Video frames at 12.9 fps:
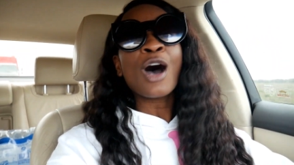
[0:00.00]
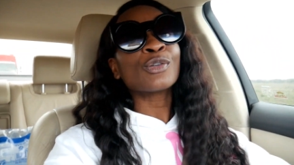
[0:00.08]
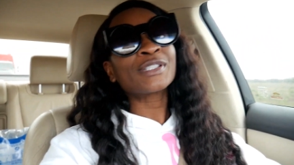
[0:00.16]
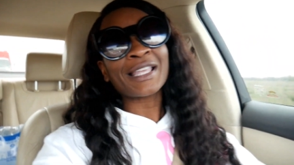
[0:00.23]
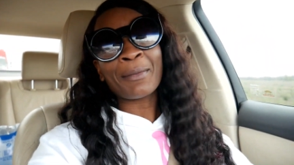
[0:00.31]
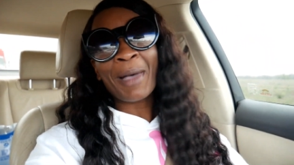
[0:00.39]

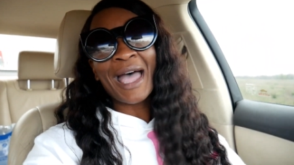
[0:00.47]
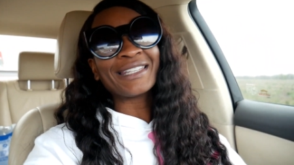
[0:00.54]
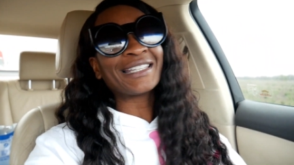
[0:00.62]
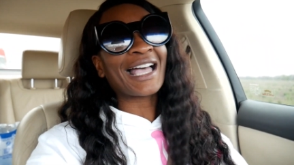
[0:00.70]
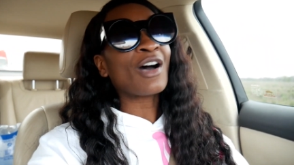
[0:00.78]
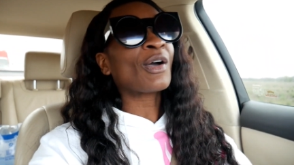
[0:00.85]
Oh,
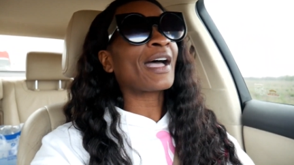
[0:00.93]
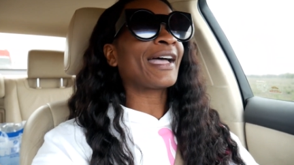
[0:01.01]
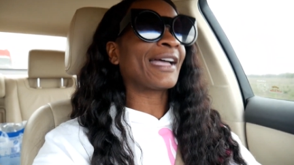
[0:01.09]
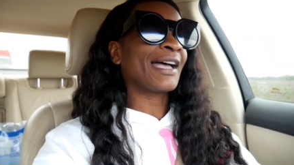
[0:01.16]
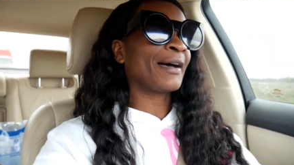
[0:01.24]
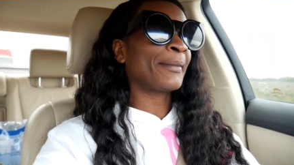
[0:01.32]
somebody.
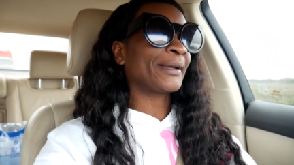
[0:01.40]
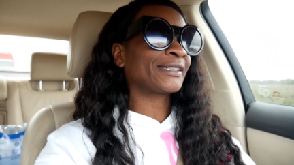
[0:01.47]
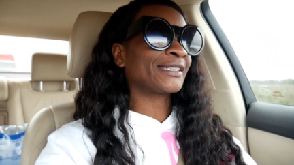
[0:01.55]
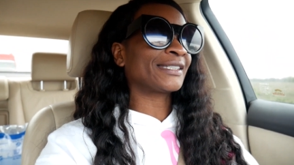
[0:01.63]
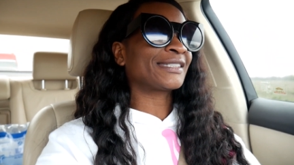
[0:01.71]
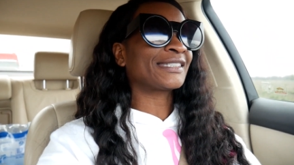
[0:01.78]
Okay, how
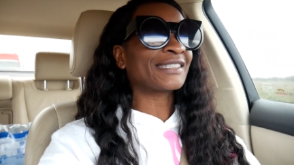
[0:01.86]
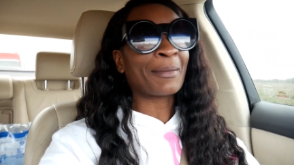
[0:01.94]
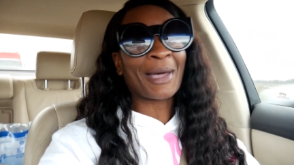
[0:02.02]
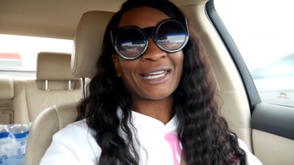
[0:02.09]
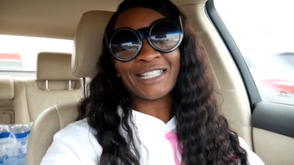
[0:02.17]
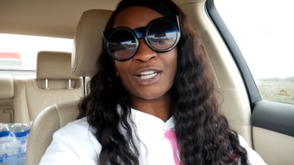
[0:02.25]
about this?
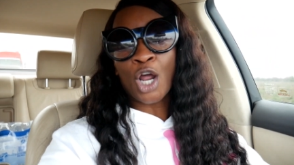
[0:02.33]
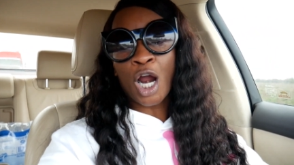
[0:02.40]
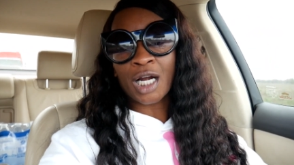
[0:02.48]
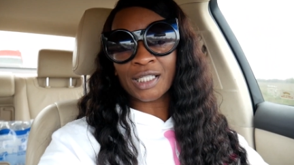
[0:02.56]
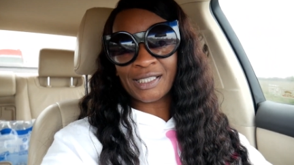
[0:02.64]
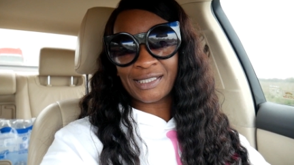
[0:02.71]
Somebody in
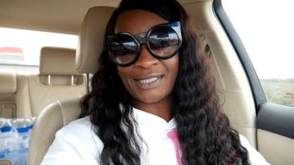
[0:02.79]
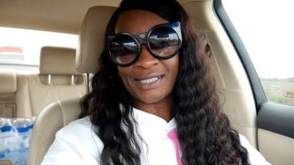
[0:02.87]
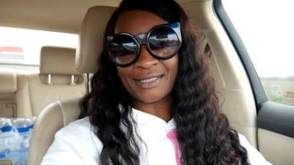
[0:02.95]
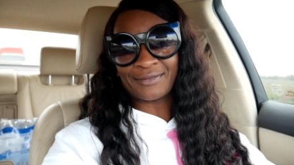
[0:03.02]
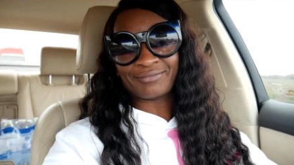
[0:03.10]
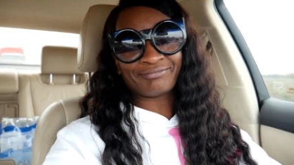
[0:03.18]

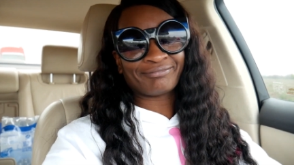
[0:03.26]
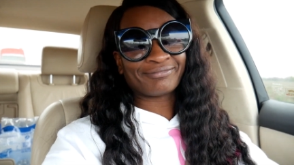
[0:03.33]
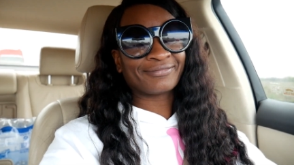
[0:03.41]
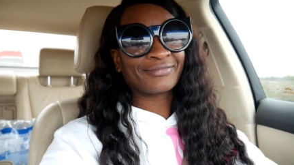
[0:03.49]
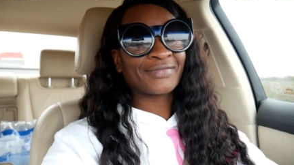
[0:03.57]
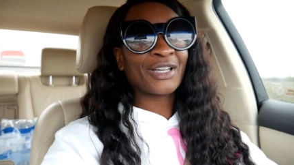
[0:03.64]
Arlington
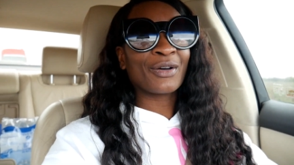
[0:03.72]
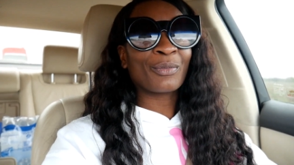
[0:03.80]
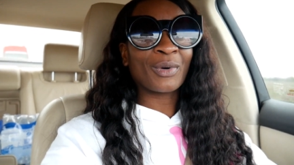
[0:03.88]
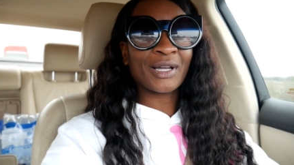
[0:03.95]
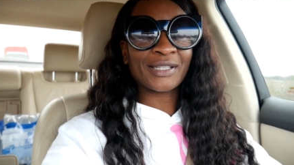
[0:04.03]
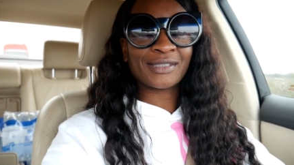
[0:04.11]

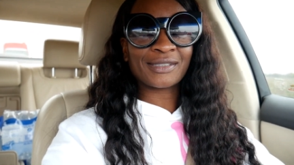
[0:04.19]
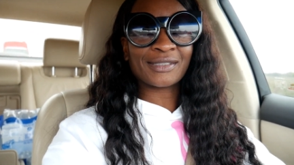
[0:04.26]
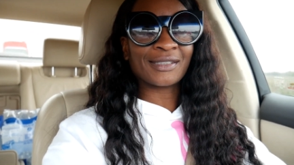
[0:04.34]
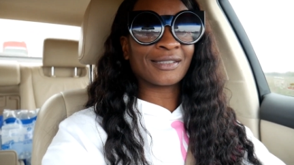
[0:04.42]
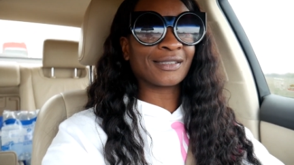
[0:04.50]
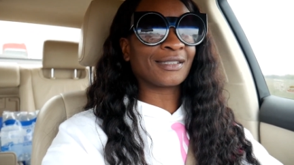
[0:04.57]

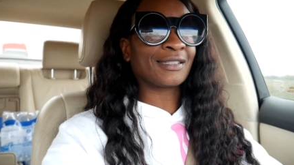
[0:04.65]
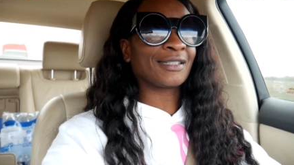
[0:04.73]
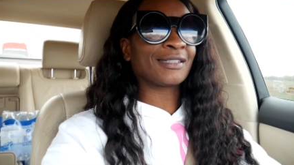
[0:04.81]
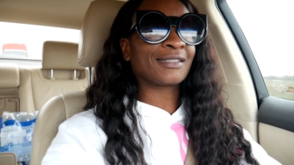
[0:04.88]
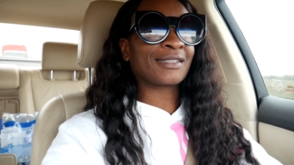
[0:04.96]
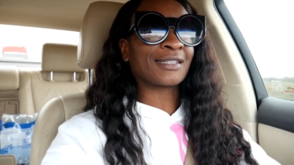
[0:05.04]
wants
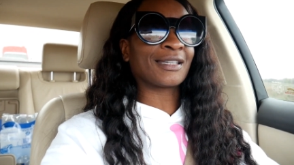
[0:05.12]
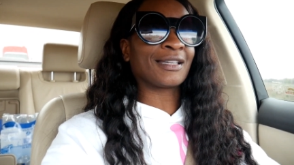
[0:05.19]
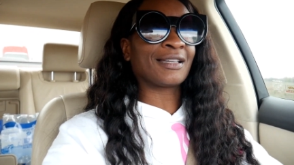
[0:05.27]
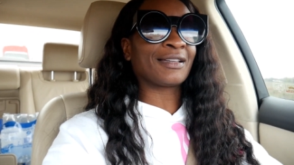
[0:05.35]
to